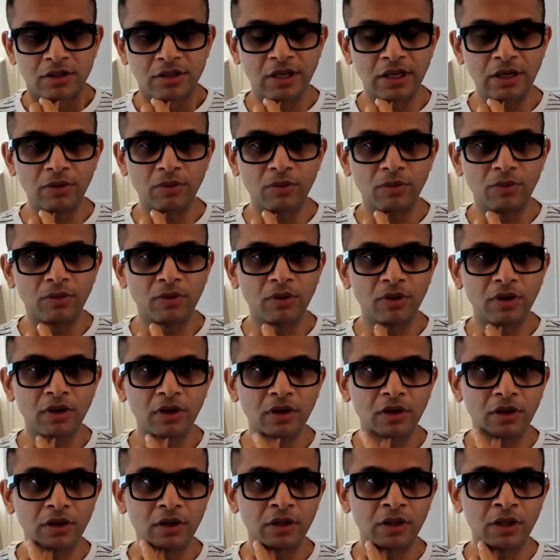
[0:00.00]
See,
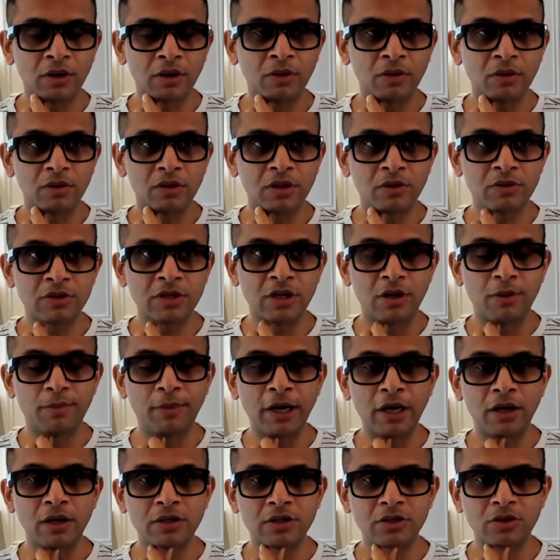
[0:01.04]
there was a
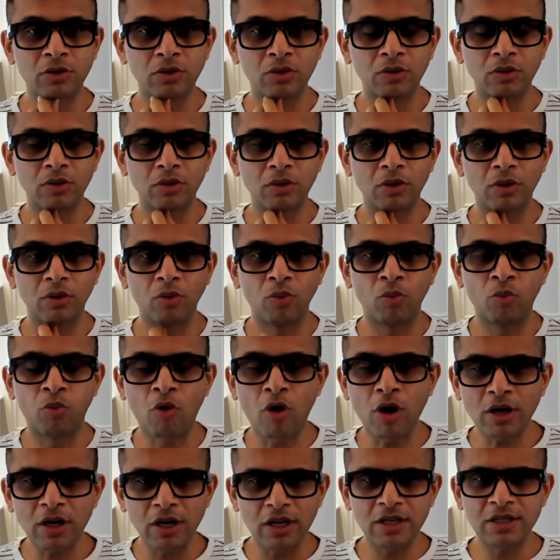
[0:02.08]
debate as to
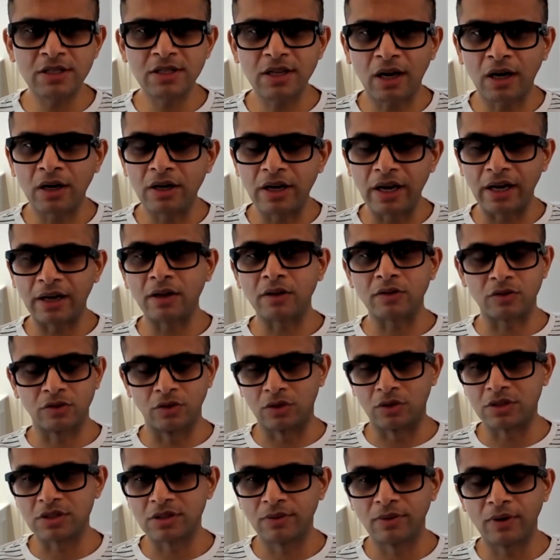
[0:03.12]
what is our data
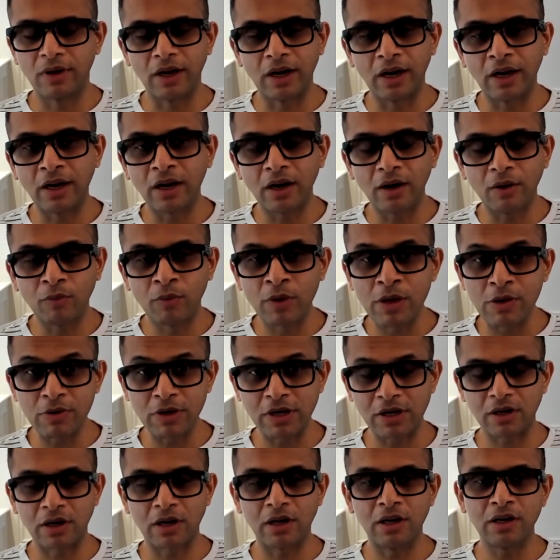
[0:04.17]
source. And
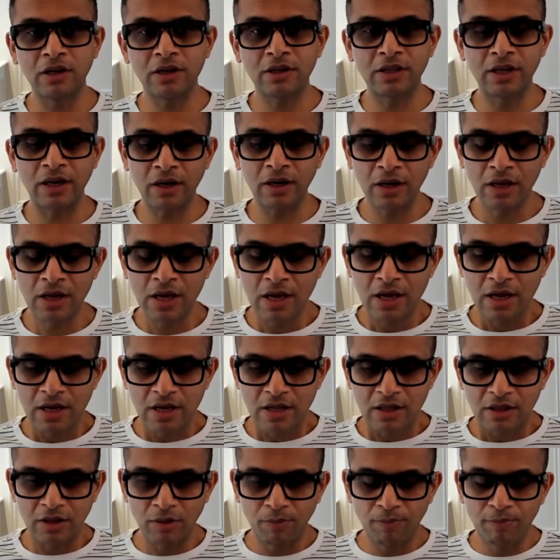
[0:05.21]
we were clear that
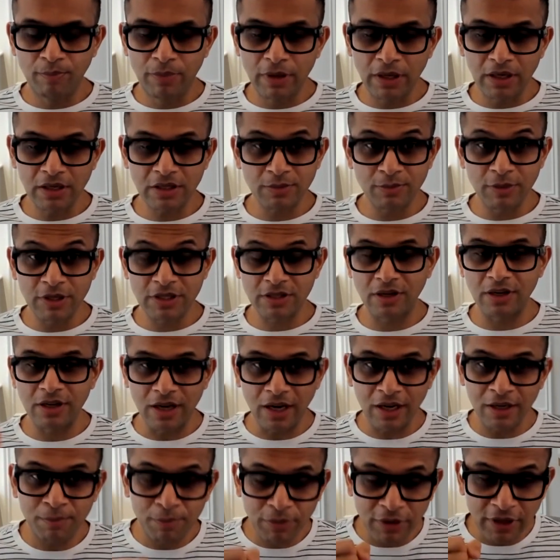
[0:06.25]
the biggest
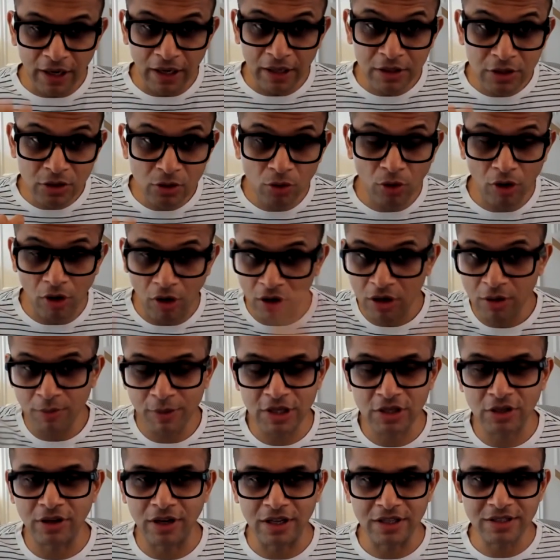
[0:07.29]
mystery, and thanks to our
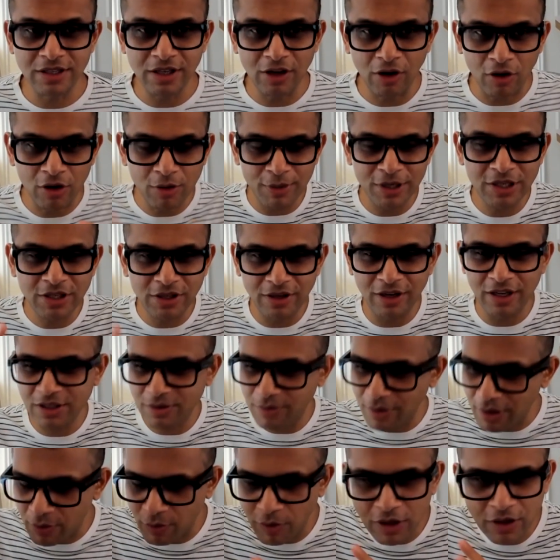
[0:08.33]
automation days, see, automation
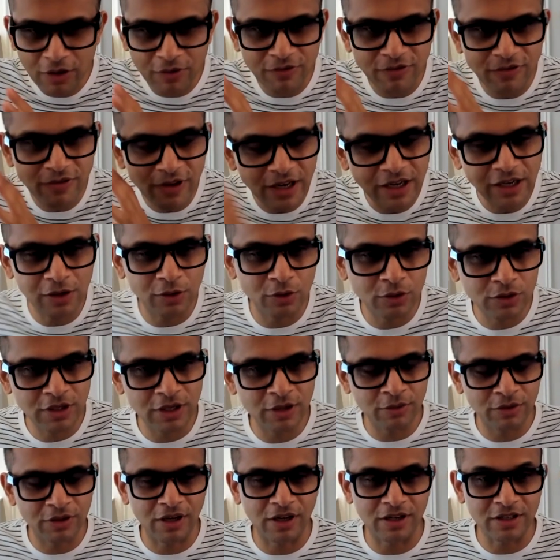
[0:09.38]
days, we had worked very
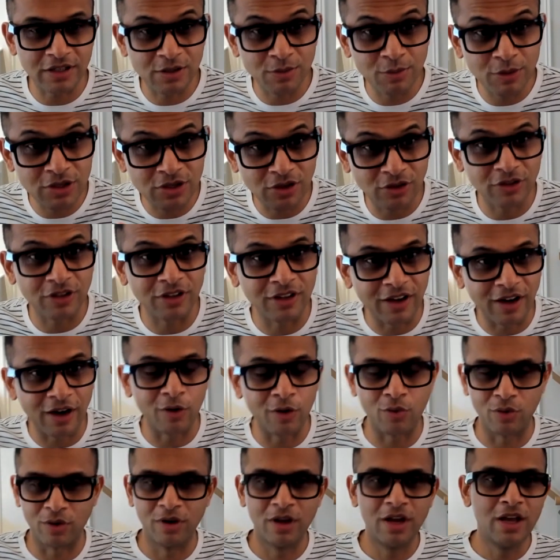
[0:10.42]
closely with customers on the
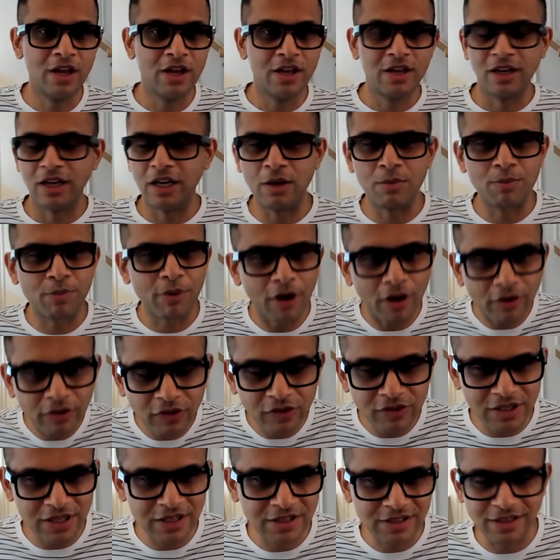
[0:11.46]
ground in
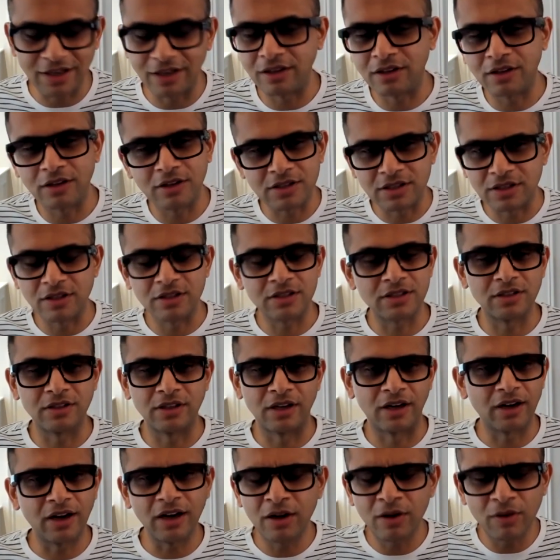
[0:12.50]
processing centers and this
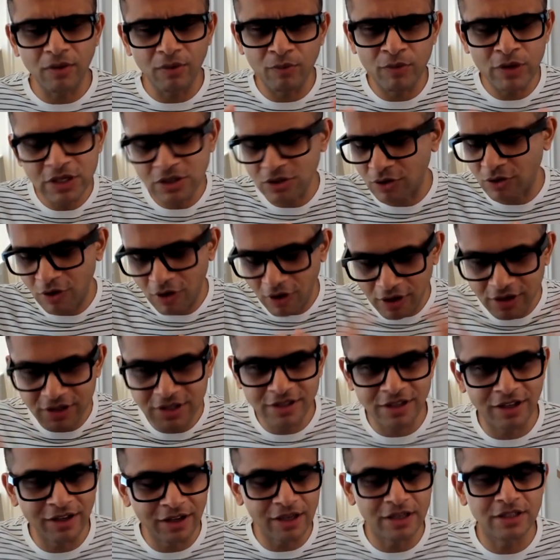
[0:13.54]
and that. And we used to
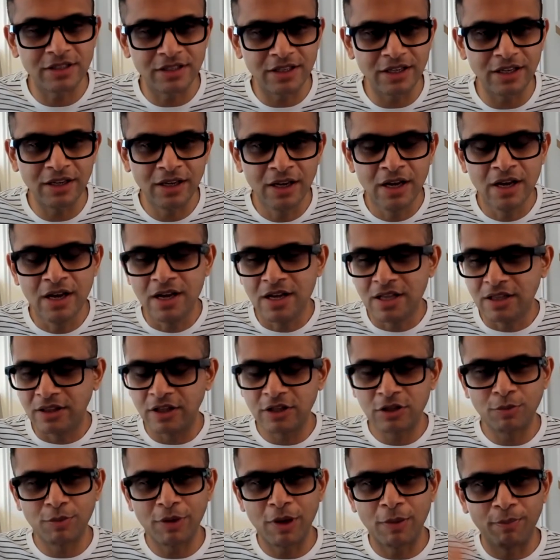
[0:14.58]
constantly see
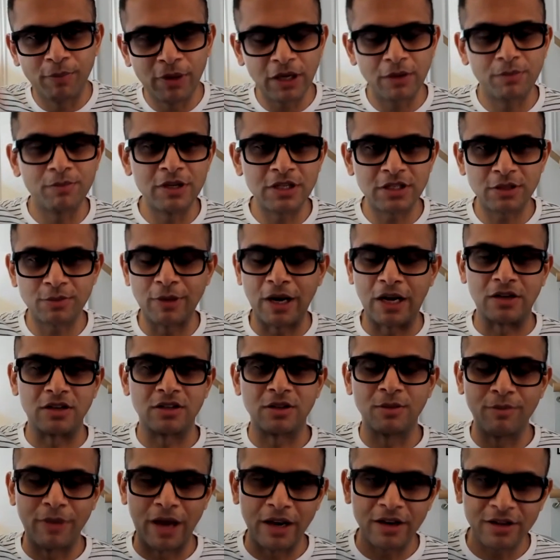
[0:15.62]
this to be a big
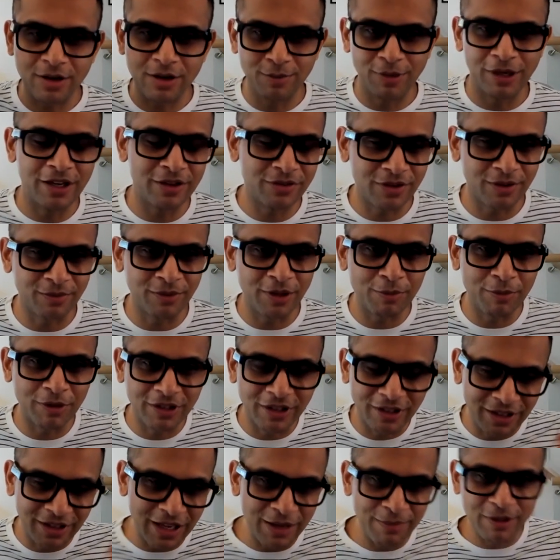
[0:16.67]
mismatch. The manager believes something,
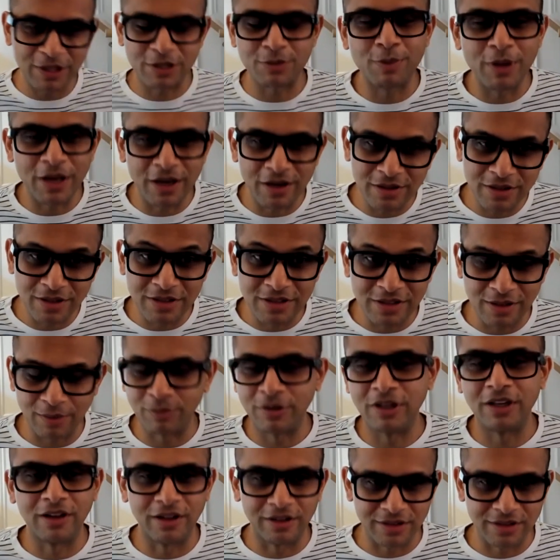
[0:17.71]
but the team experiences
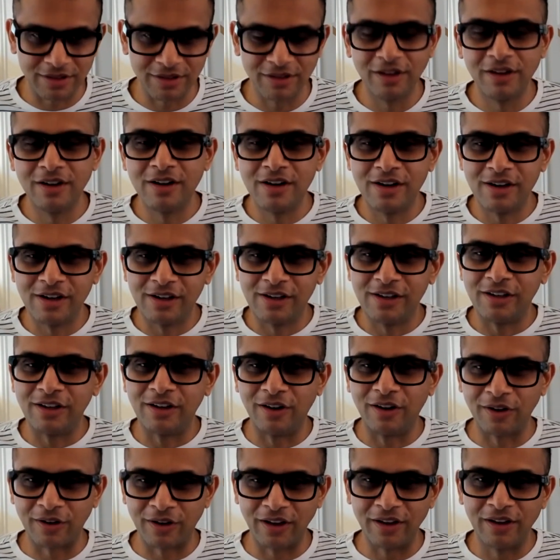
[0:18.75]
something else.
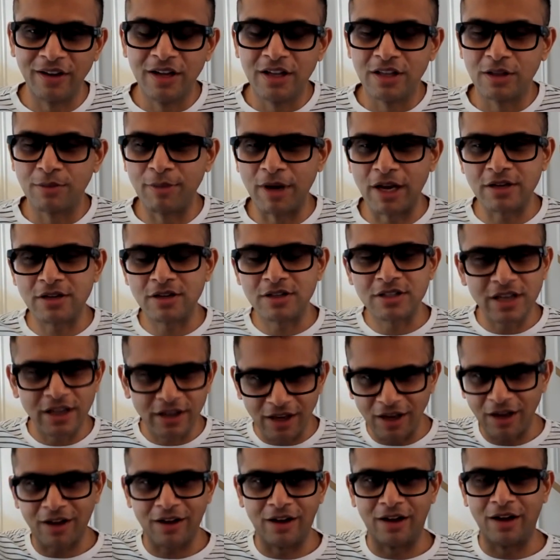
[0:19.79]
Okay. The manager's
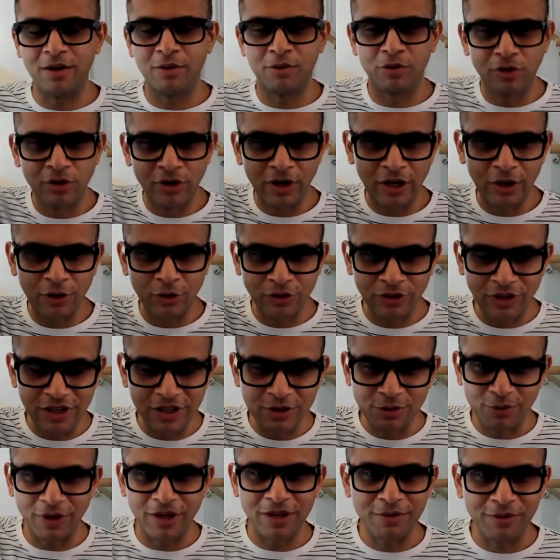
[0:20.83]
like, yeah, I only do
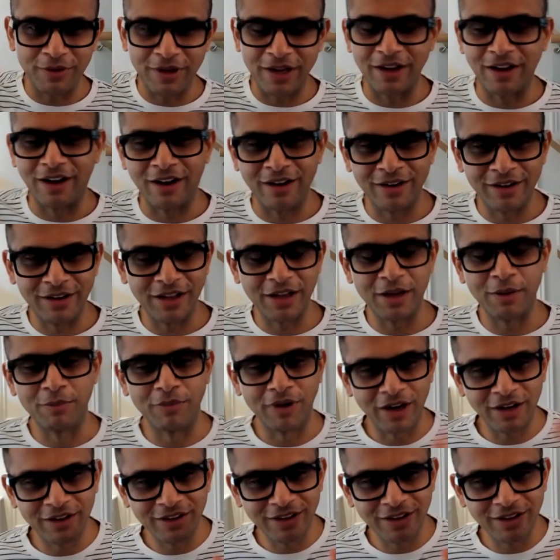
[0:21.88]
things one way, our team.